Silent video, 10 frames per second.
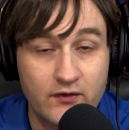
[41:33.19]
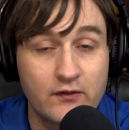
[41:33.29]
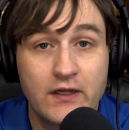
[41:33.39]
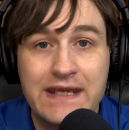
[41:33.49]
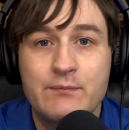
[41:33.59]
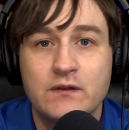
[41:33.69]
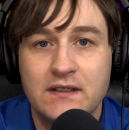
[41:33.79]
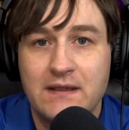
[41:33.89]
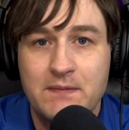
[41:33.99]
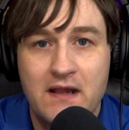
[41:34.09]
The labor at
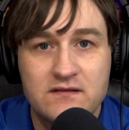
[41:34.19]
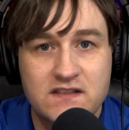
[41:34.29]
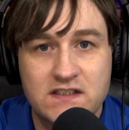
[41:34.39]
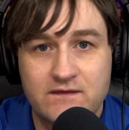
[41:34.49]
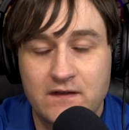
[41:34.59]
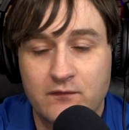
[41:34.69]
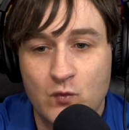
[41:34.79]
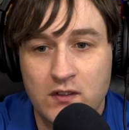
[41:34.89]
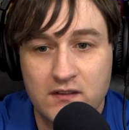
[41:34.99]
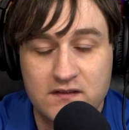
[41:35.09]
net balance is shifting from
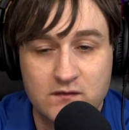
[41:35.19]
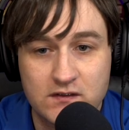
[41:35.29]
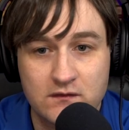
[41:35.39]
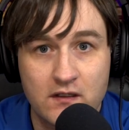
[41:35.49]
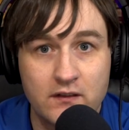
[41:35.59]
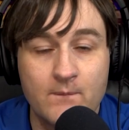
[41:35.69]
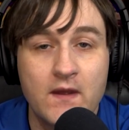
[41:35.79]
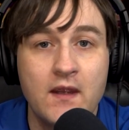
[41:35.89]
one industry to another.